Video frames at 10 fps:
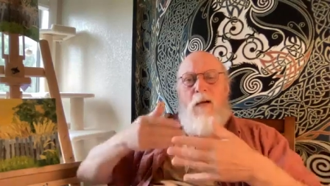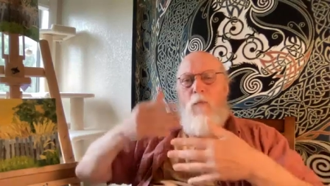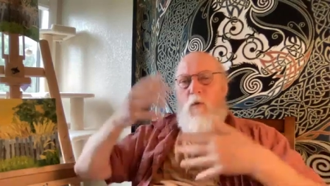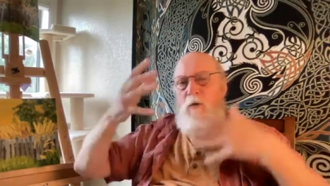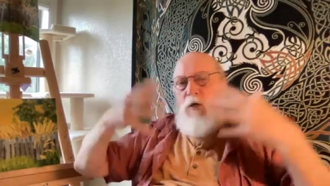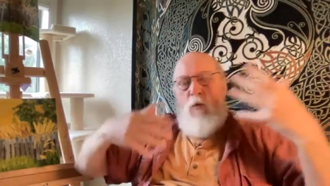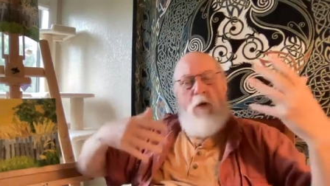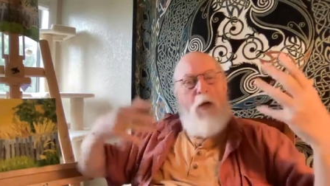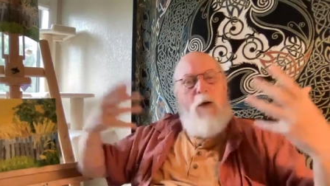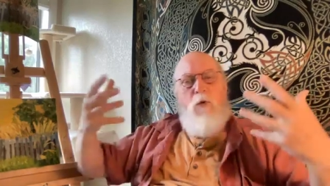Once you
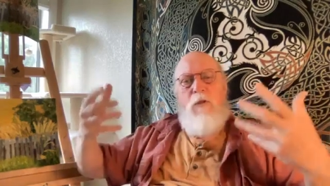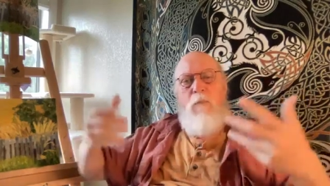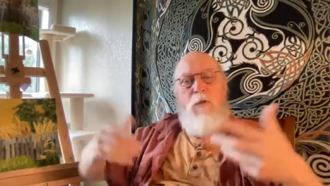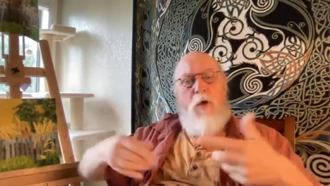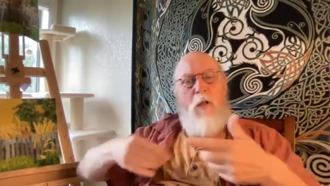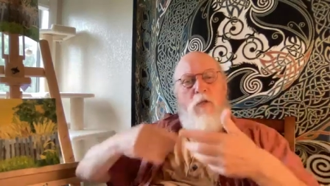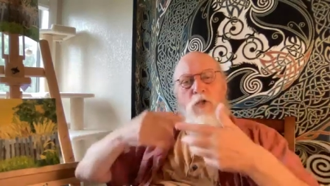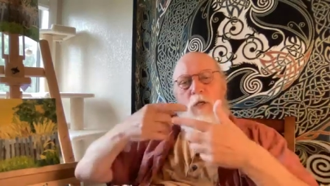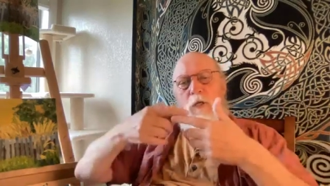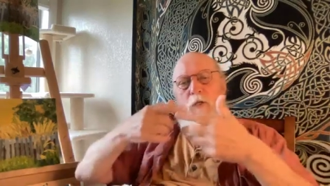work out what the
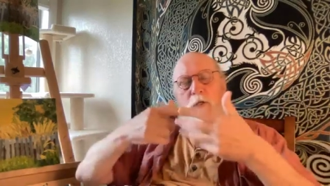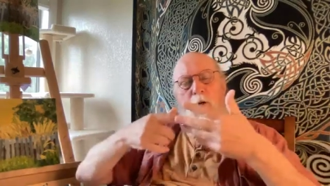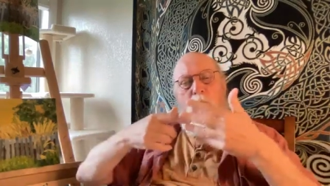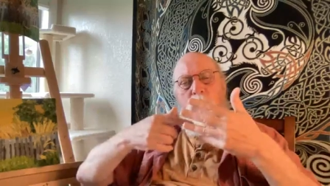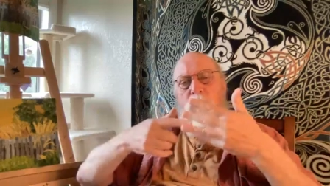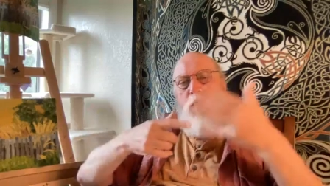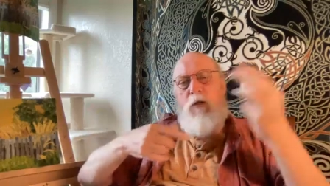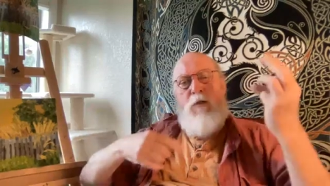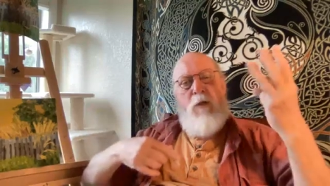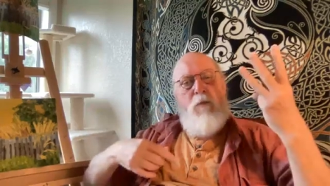pathology is, there are 3
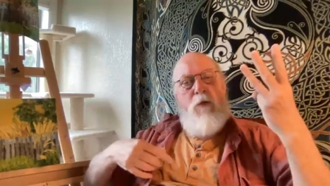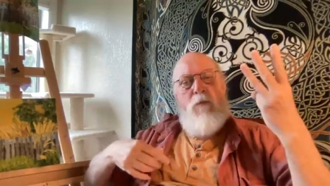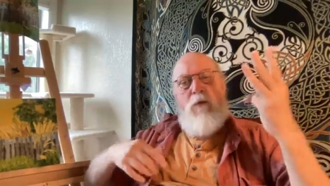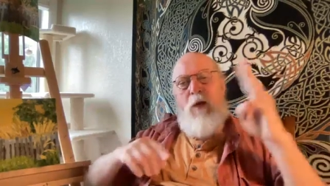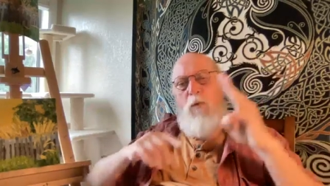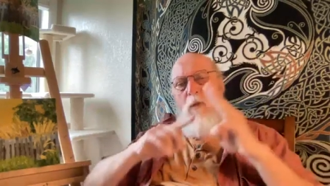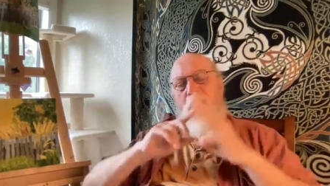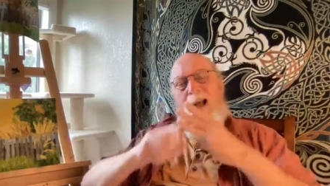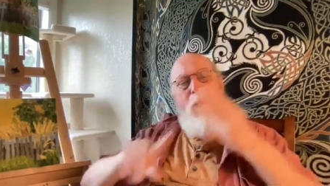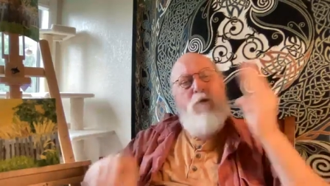symptoms that will
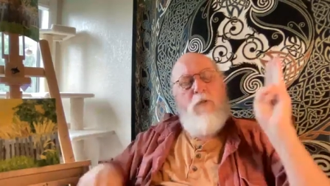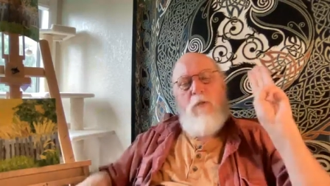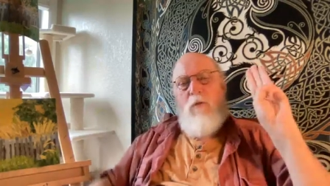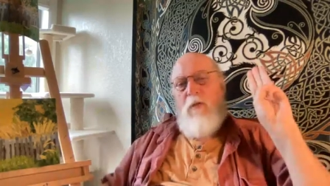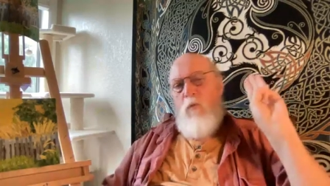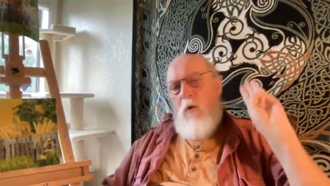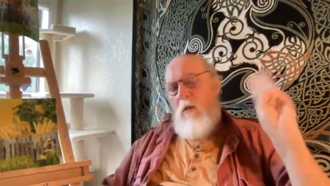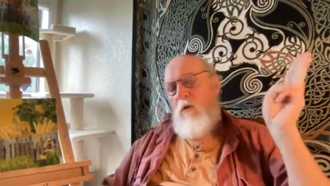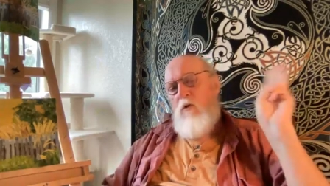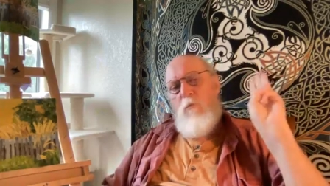absolutely
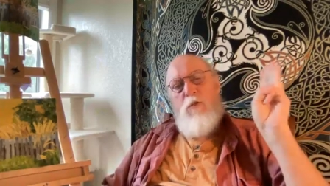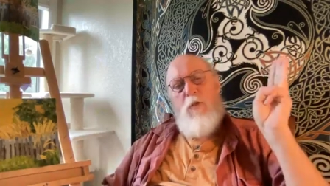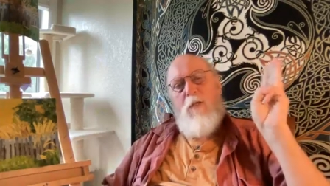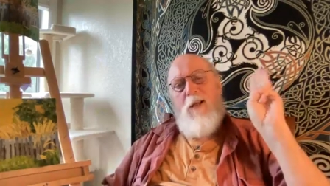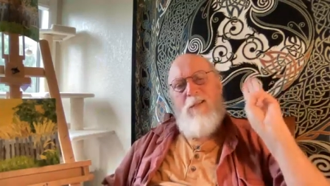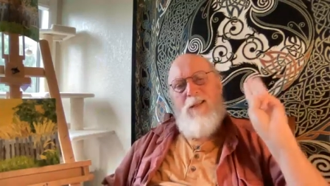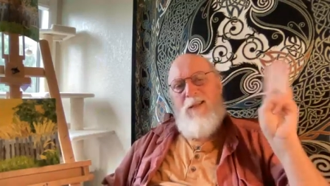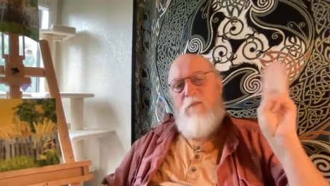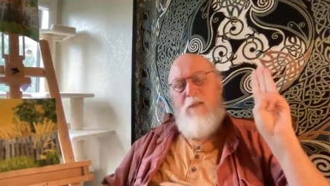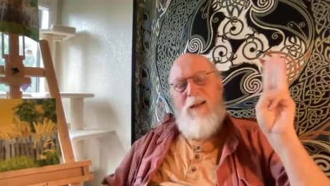100%
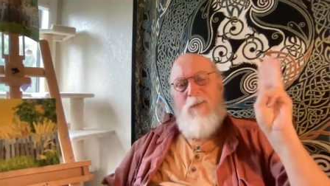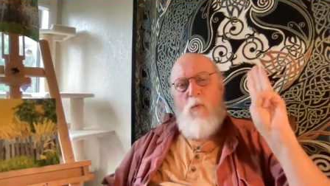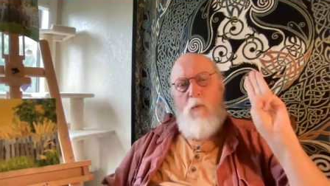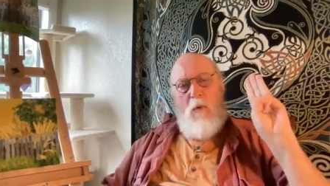identify it